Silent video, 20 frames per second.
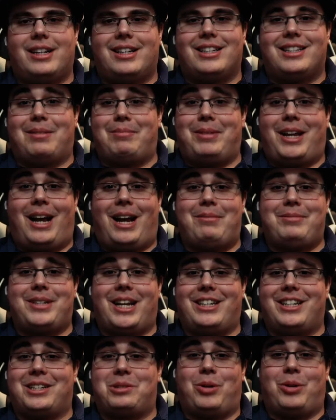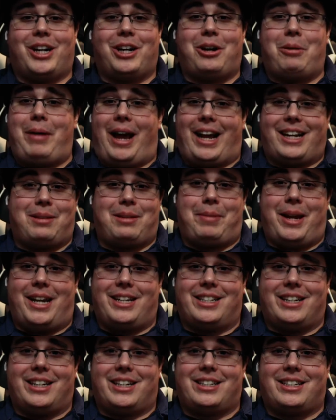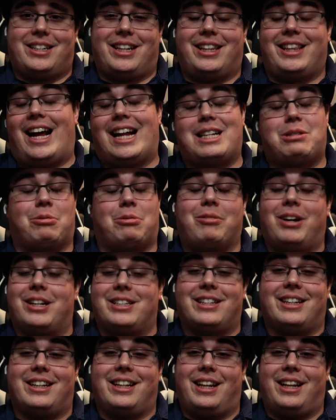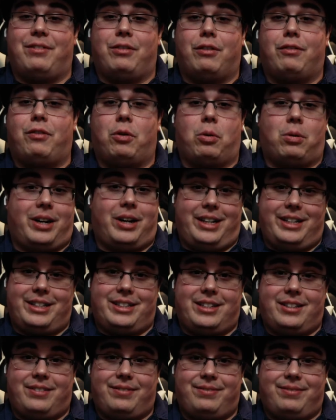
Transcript: Sometimes I just want to go back to basics, and that's what Resident Evil 4 is.